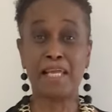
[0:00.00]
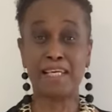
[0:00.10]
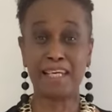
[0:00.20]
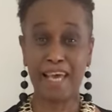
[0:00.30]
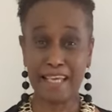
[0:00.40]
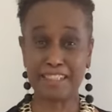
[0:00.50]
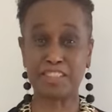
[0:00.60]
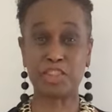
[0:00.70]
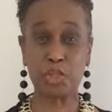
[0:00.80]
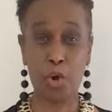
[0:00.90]

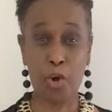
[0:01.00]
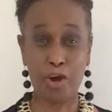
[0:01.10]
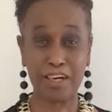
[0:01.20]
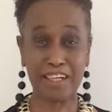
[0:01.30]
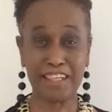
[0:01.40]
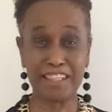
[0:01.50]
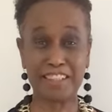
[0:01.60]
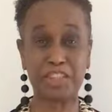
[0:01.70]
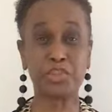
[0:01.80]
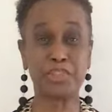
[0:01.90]
Let's talk
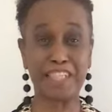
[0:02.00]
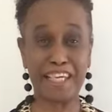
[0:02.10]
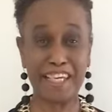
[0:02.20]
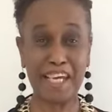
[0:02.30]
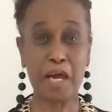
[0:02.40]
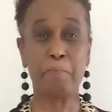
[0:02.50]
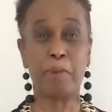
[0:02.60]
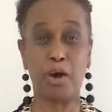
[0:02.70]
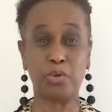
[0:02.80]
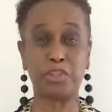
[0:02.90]
today
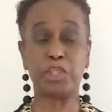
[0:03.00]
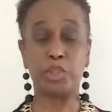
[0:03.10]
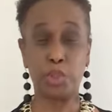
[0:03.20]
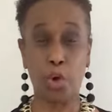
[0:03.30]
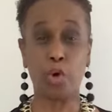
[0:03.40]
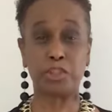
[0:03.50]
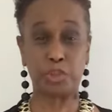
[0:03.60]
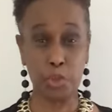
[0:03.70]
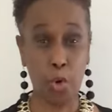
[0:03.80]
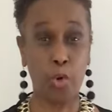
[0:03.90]
about your
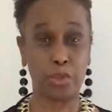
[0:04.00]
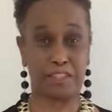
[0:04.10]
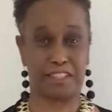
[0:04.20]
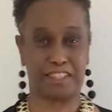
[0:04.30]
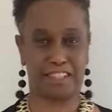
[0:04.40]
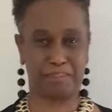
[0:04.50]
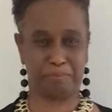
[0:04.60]
thoughts.